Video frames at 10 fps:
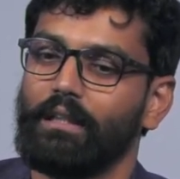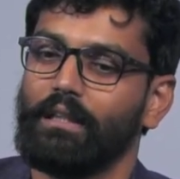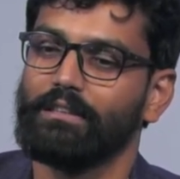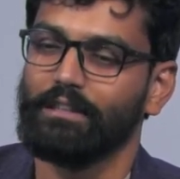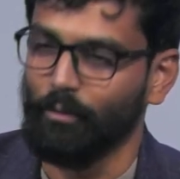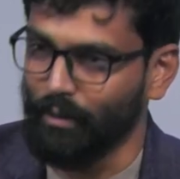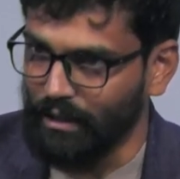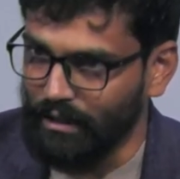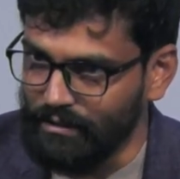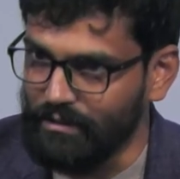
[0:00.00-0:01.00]

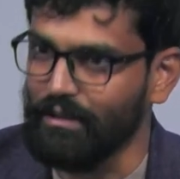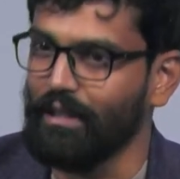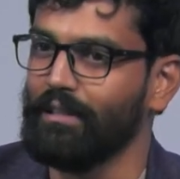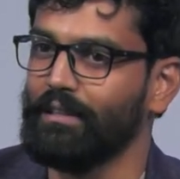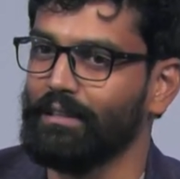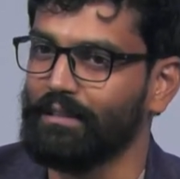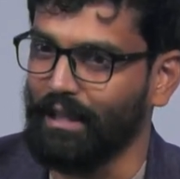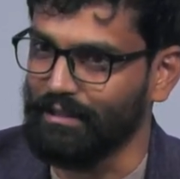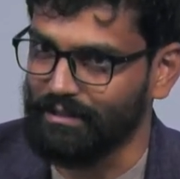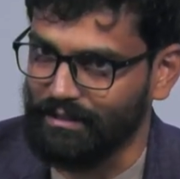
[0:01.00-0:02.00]
surveillance and
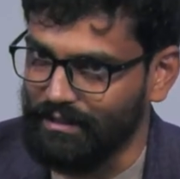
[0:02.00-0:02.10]
task